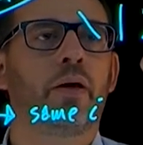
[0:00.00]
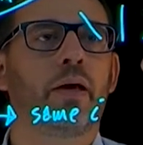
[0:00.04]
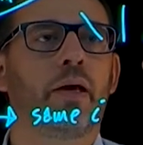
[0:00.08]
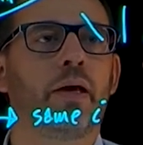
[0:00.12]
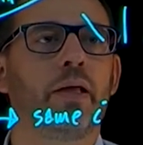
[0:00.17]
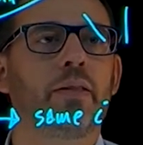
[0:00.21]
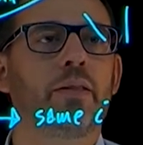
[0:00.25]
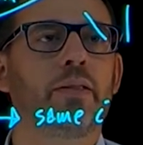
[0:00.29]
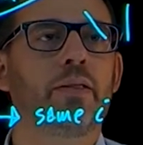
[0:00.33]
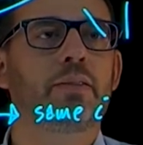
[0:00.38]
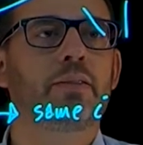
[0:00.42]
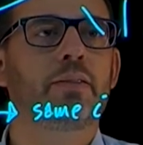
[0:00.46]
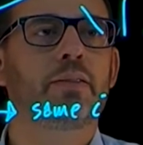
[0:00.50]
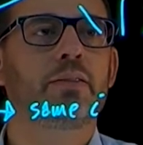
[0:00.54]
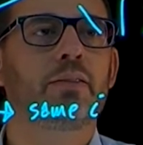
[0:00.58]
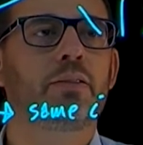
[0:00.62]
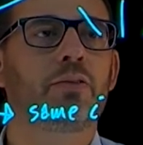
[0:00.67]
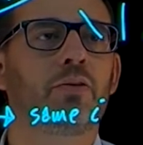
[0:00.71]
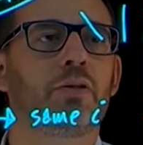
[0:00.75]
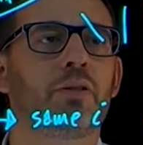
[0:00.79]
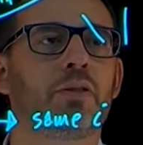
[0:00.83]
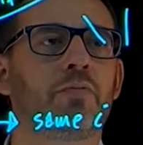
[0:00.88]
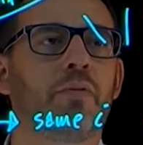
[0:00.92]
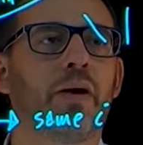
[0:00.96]
And this is the
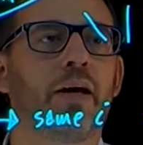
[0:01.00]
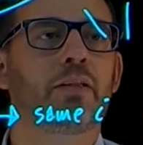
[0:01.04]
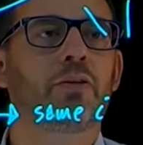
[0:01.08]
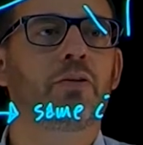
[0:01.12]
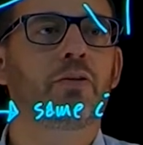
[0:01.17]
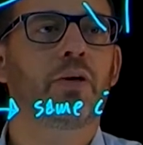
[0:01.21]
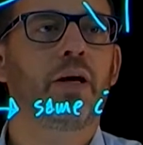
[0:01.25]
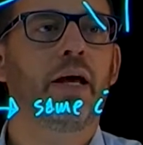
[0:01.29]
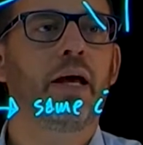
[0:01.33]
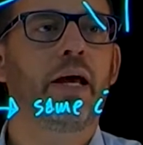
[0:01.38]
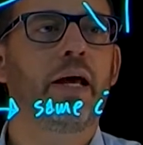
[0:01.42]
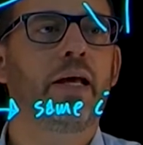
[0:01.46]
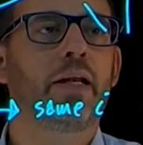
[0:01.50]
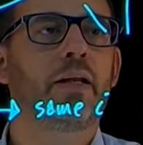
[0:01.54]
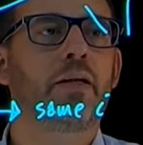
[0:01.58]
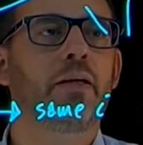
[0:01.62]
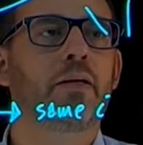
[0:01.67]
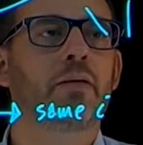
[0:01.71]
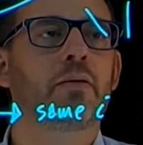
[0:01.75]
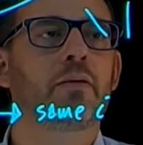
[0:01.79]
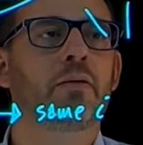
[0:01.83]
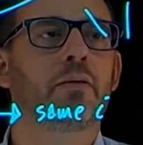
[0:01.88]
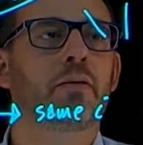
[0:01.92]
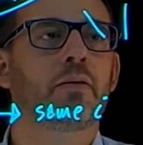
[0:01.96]
unit vector
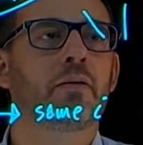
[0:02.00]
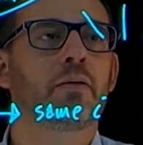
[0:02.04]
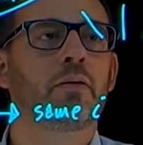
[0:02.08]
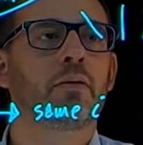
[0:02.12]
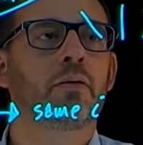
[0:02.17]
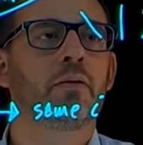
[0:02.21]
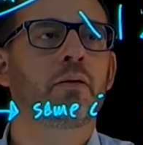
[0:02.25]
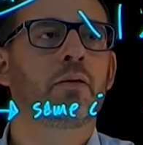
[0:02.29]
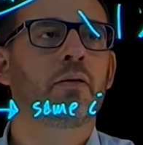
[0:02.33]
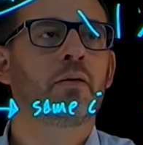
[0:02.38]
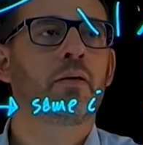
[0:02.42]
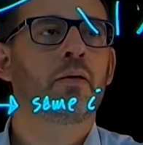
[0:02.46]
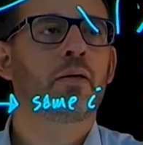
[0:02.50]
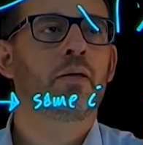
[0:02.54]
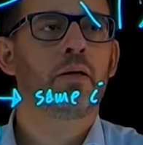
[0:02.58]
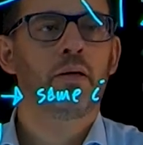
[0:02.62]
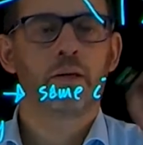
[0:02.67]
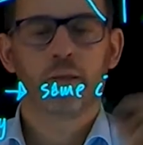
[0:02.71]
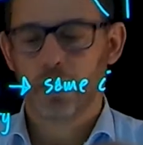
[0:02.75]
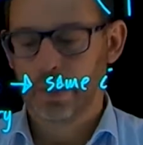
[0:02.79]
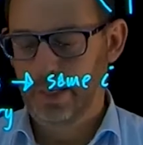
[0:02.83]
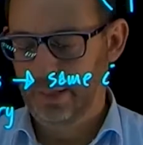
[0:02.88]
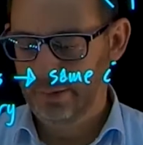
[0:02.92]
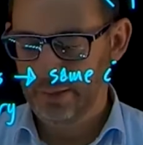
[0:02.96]
n,
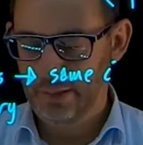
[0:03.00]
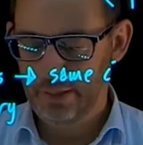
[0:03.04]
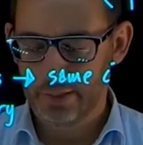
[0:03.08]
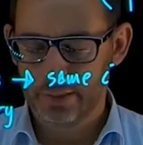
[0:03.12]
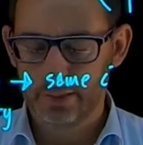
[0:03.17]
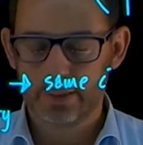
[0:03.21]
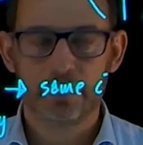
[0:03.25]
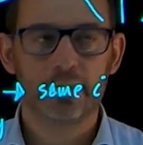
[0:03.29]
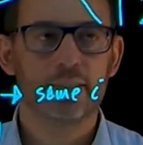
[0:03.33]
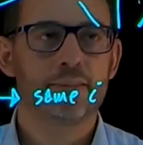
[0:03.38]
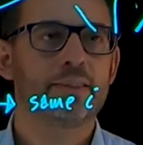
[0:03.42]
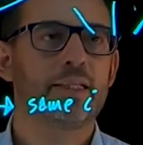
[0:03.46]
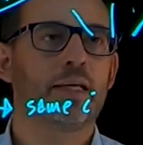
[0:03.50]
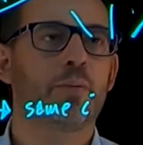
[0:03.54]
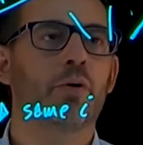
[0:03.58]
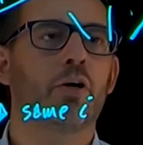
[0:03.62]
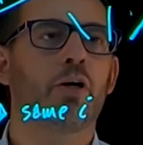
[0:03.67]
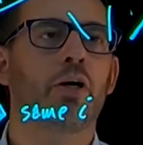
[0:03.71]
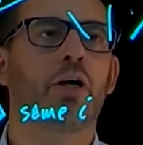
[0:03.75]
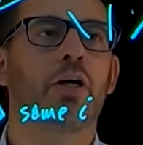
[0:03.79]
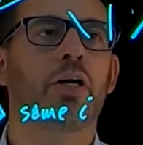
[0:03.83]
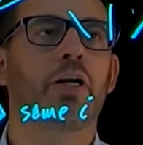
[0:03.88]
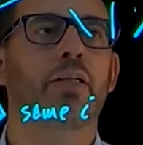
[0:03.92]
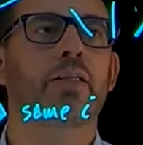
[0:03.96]
and there is the same
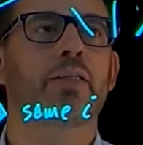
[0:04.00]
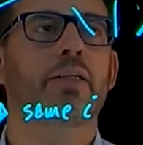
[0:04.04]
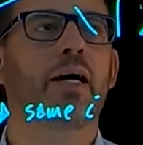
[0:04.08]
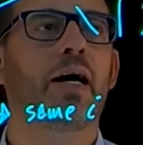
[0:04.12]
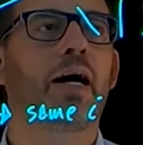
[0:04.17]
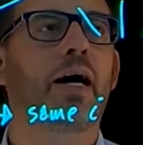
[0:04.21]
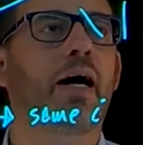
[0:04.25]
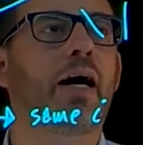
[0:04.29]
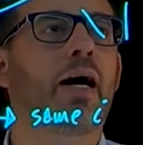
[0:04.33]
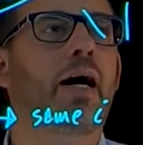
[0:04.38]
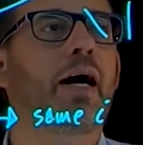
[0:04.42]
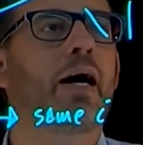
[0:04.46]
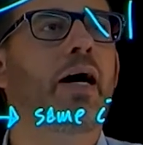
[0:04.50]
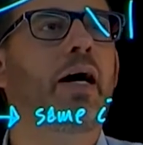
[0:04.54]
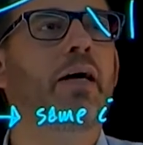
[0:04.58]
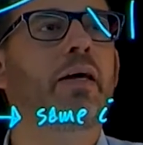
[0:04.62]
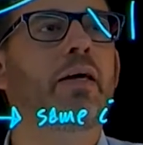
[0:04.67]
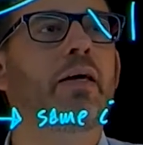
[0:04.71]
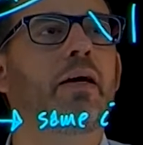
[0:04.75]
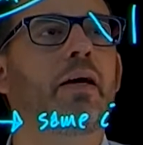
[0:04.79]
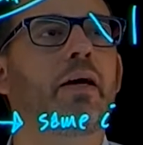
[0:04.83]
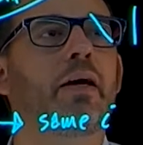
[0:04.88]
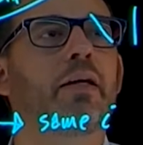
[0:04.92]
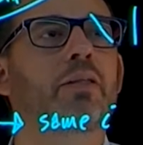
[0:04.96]
current
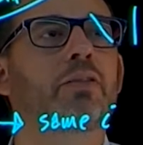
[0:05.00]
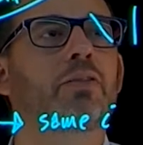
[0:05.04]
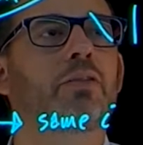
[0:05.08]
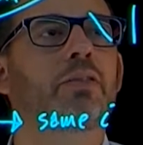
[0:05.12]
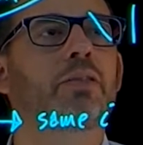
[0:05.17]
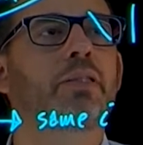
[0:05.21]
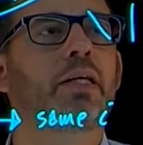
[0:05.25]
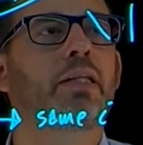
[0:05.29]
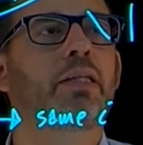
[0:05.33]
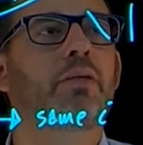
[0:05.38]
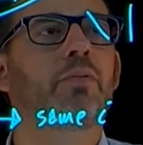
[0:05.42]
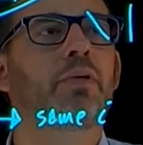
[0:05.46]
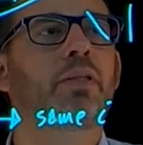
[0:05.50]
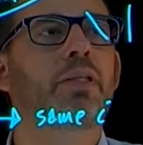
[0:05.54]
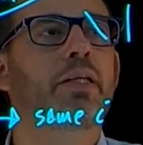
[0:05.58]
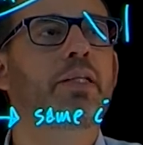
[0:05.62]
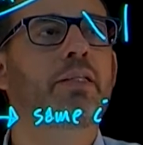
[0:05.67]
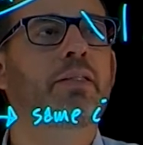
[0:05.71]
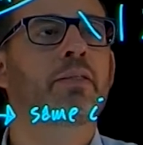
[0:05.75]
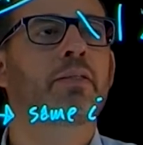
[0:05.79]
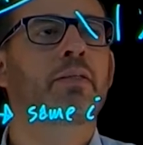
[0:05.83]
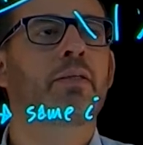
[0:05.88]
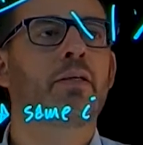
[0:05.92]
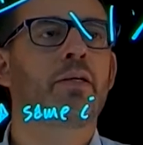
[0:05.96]
I associated with
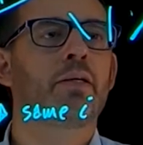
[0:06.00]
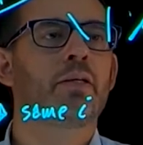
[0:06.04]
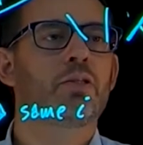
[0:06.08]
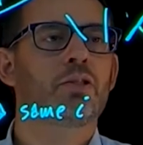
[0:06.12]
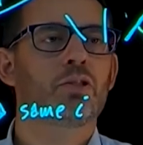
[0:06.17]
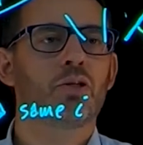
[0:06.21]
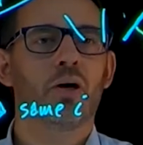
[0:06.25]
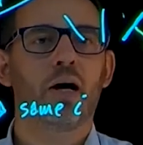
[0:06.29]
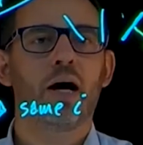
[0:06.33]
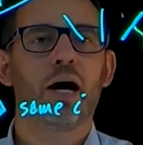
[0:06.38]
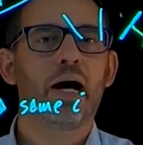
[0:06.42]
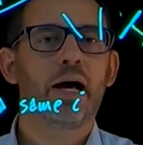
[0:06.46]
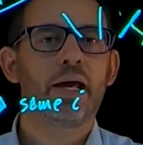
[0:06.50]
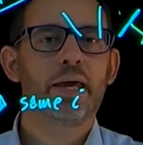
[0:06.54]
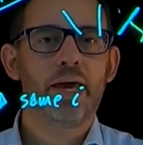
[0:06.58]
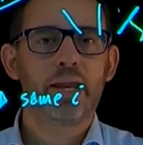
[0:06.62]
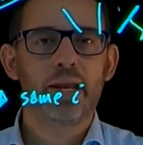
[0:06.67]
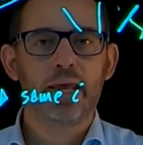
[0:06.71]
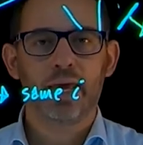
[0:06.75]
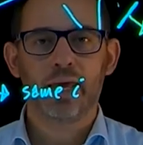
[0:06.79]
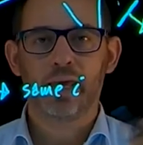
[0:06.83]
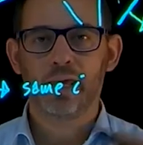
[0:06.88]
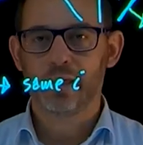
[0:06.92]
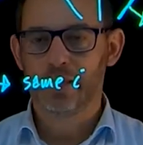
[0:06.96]
it. So I
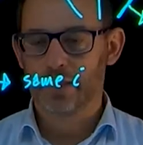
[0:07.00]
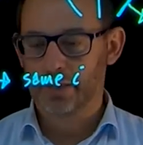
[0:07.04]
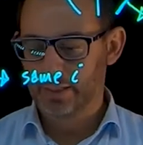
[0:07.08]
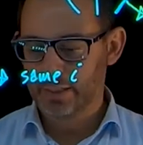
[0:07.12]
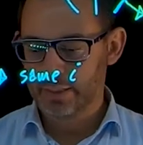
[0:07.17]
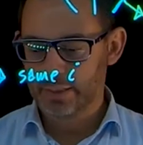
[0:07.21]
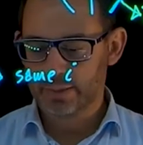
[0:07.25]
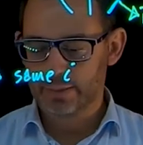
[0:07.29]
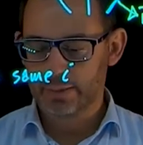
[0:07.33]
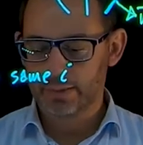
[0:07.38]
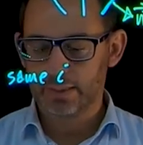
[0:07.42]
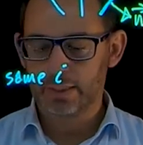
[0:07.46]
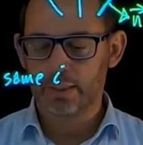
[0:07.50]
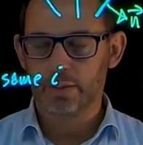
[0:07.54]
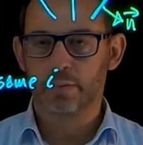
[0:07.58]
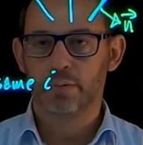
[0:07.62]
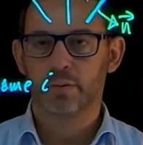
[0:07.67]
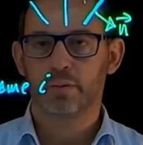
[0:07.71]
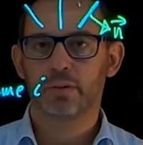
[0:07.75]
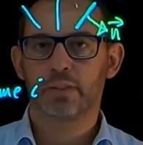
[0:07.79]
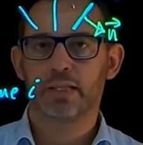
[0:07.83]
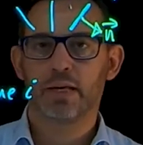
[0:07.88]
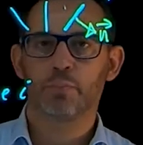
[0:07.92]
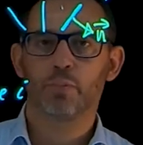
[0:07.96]
and A is the
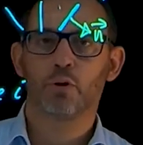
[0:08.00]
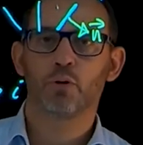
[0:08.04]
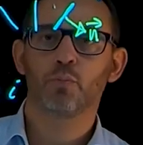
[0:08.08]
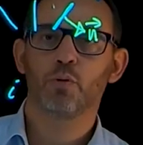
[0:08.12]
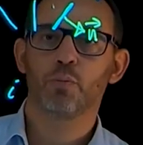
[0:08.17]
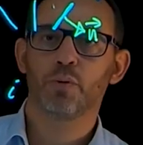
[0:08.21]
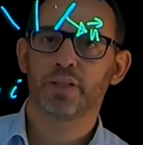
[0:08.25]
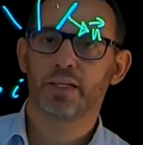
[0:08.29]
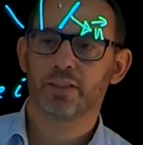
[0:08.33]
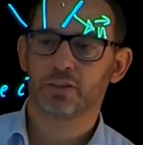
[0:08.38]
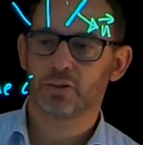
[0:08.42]
dipole moment